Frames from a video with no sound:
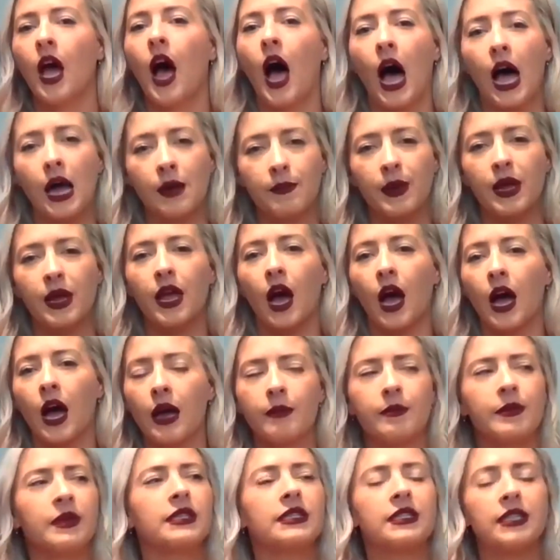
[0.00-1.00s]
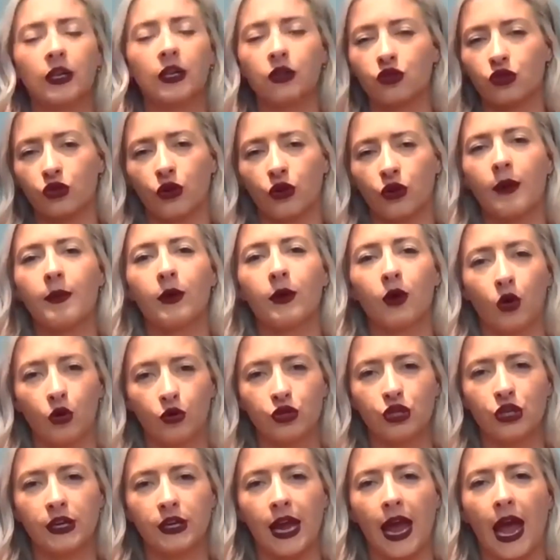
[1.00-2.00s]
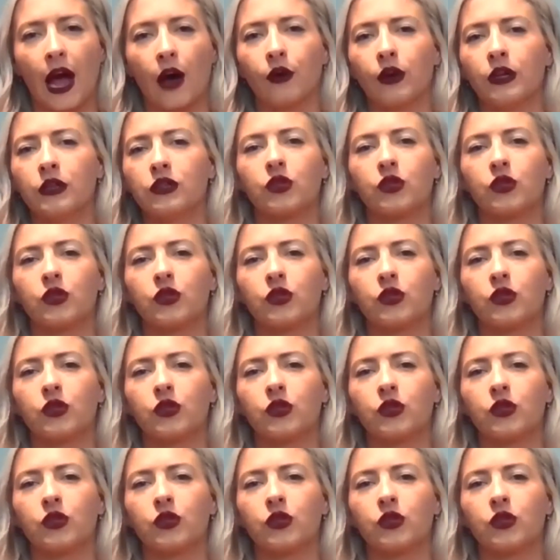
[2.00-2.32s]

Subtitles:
I'm in Central. I'm in Ocean County,